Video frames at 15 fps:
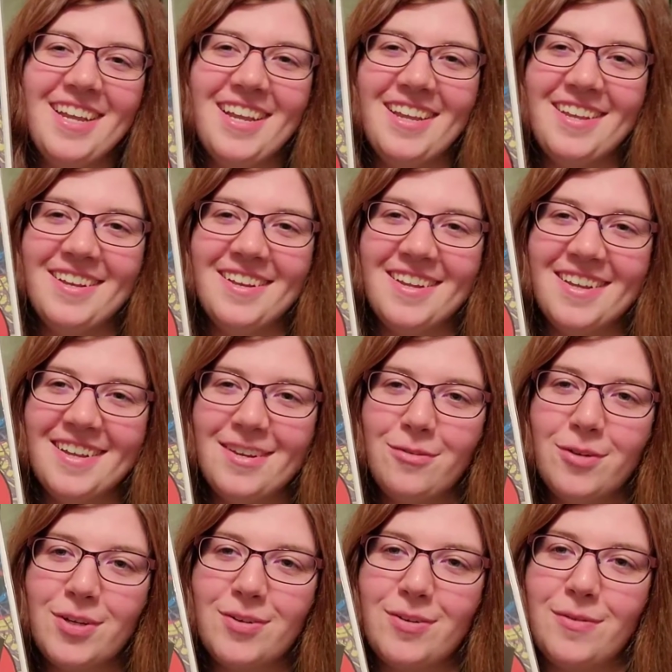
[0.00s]
And I
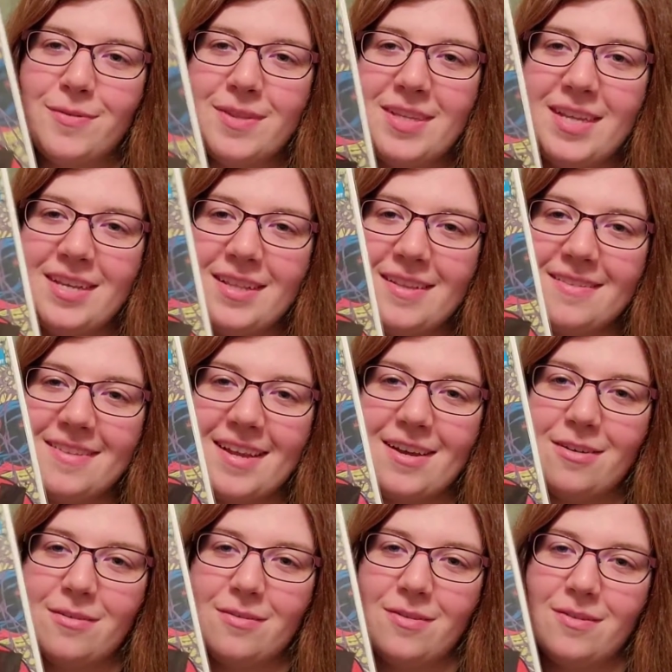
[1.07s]
know I could have taken this
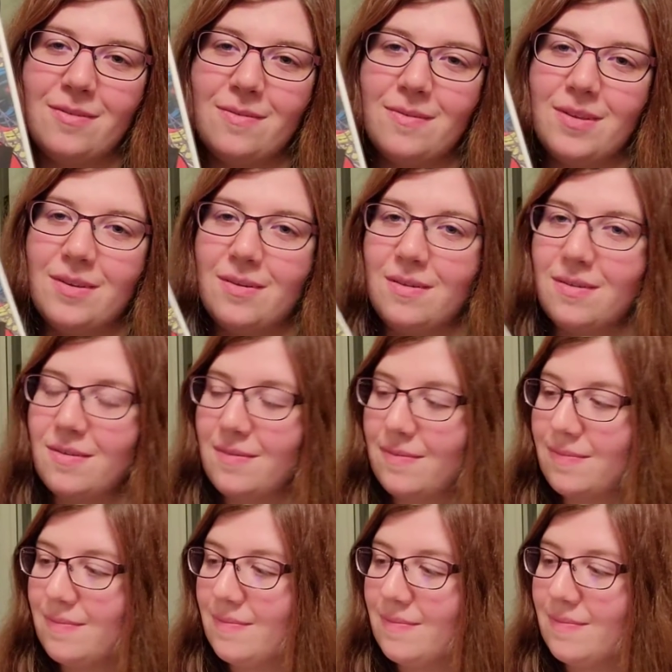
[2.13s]
out of the